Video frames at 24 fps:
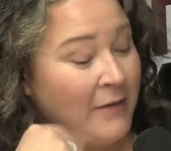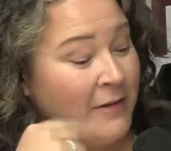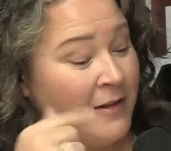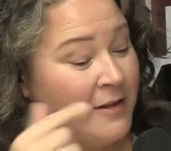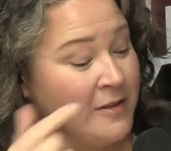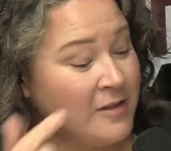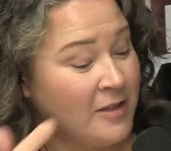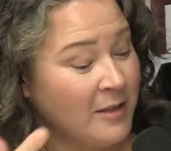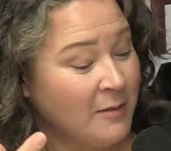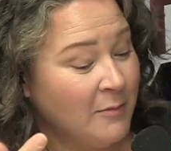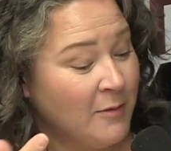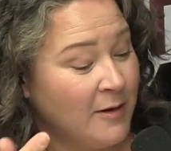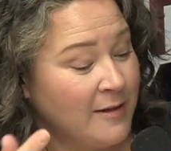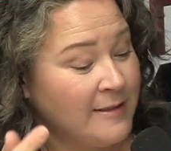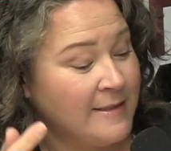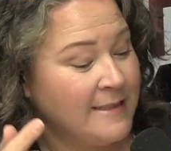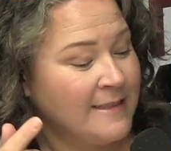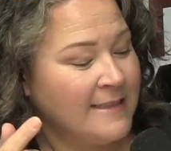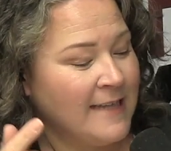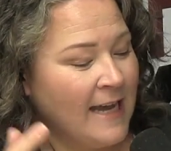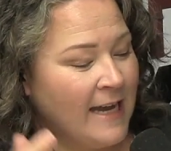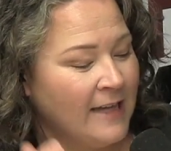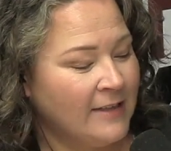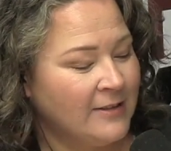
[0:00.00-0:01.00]
airline chicken breast
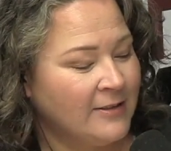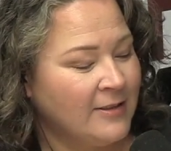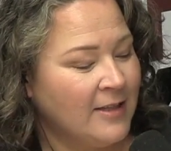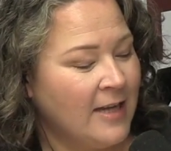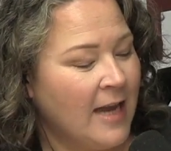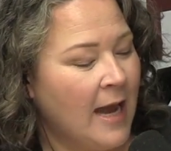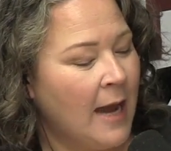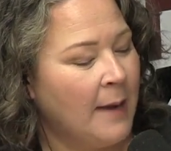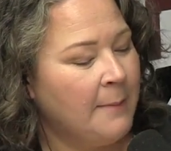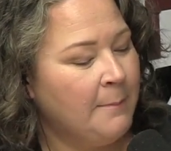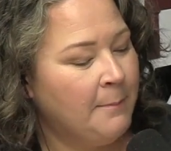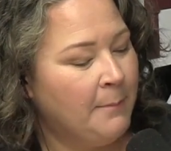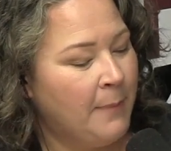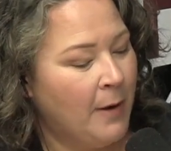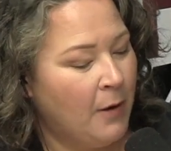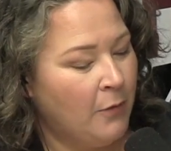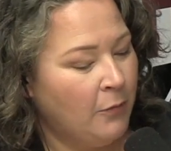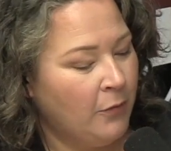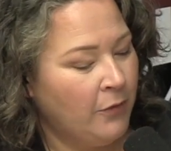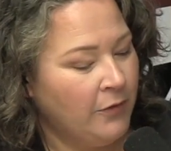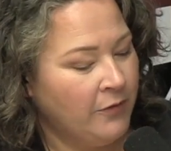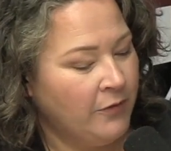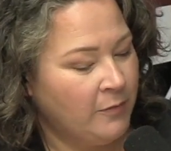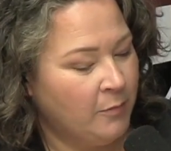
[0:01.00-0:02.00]
is actually a
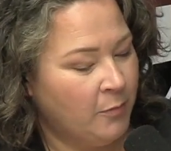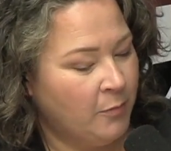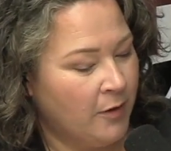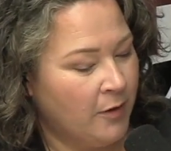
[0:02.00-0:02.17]
boneless